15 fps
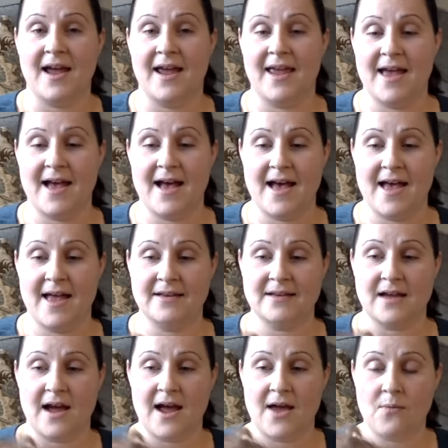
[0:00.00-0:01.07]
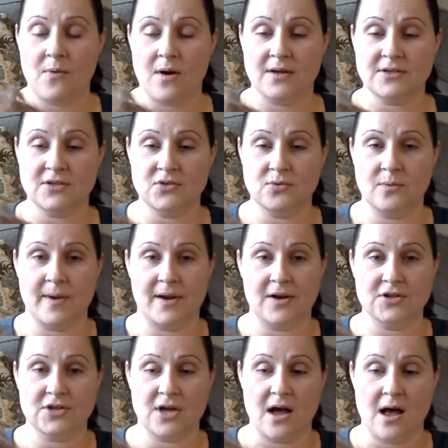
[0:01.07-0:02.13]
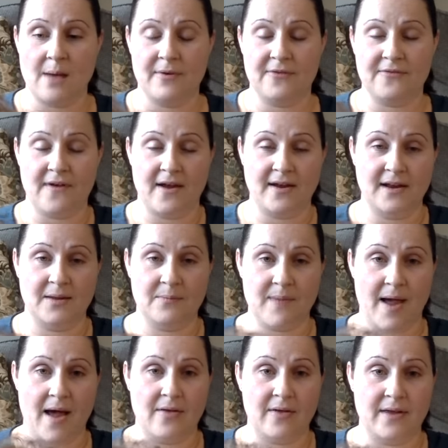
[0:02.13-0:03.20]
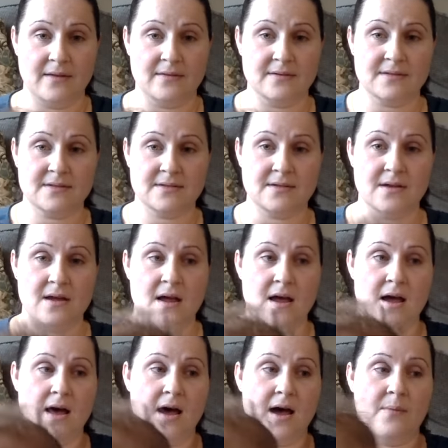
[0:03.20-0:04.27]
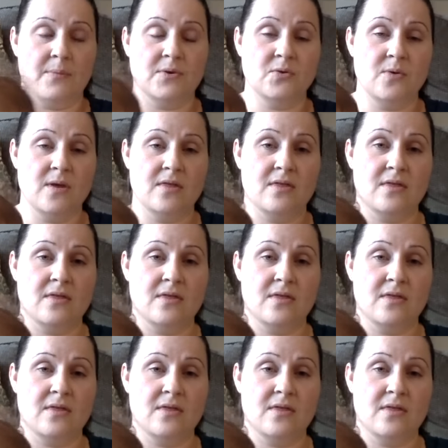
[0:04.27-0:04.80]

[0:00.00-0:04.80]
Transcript: And I want to do a better job of finding balance between